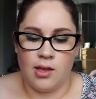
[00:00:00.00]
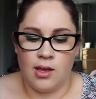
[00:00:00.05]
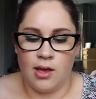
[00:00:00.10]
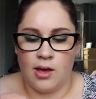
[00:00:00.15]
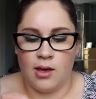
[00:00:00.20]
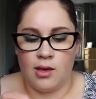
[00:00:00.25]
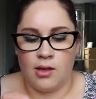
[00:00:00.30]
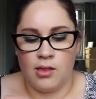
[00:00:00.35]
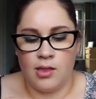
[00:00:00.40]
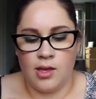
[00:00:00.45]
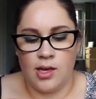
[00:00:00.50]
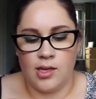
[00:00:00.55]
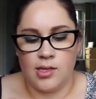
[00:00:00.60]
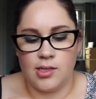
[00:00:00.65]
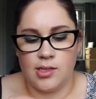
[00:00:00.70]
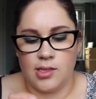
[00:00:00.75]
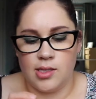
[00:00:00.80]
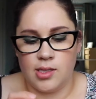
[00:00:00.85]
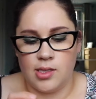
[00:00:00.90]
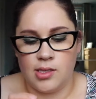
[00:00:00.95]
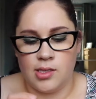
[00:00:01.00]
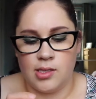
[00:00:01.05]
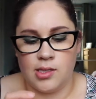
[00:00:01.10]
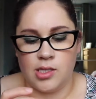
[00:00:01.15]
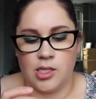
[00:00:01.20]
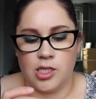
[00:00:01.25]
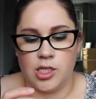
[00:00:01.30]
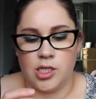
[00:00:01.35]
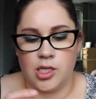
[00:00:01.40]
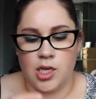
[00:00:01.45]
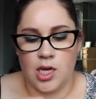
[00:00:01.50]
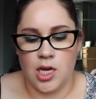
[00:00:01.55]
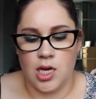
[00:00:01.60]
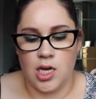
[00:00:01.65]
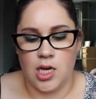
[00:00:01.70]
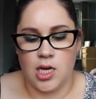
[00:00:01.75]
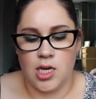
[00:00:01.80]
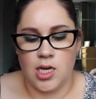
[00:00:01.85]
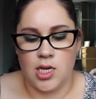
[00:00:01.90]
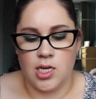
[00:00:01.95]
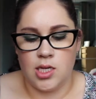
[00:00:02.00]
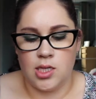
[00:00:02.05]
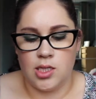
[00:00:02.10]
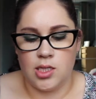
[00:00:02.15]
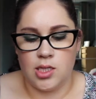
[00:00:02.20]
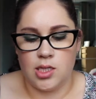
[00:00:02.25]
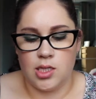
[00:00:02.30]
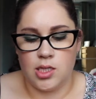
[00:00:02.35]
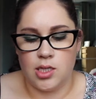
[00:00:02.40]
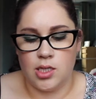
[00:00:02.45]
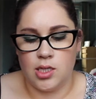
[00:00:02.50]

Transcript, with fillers: Now, this is the shade